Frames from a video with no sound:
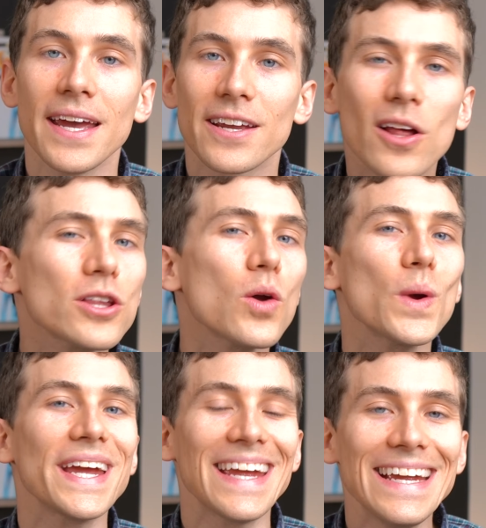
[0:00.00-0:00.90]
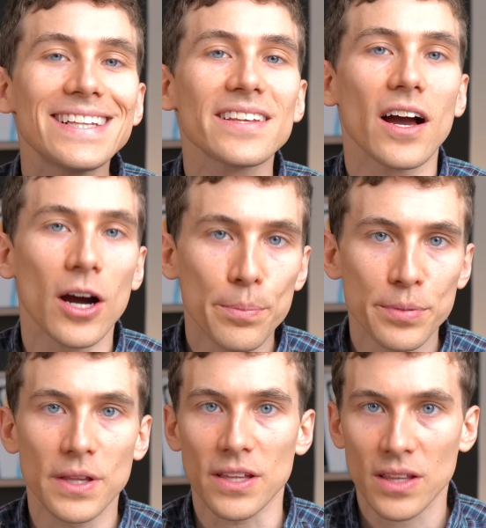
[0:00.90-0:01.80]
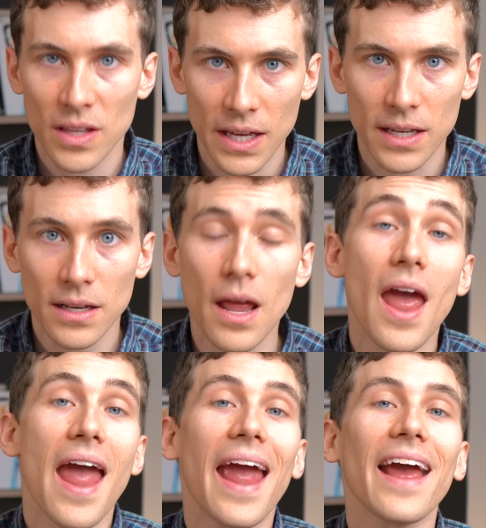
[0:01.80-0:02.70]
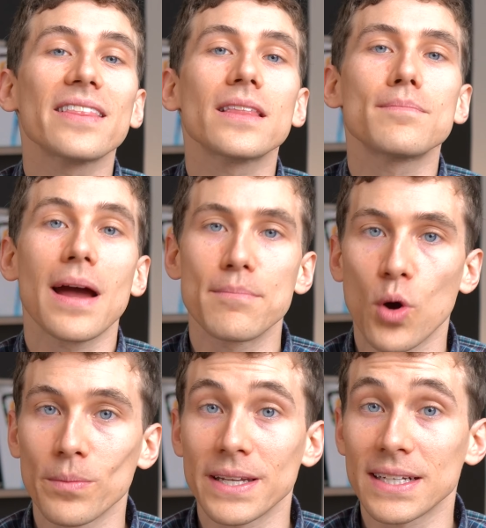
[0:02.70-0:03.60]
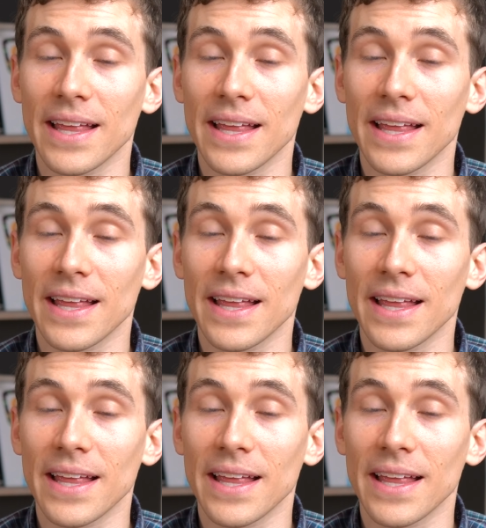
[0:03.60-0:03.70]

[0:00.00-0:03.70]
it also heats up the skin and the meibomian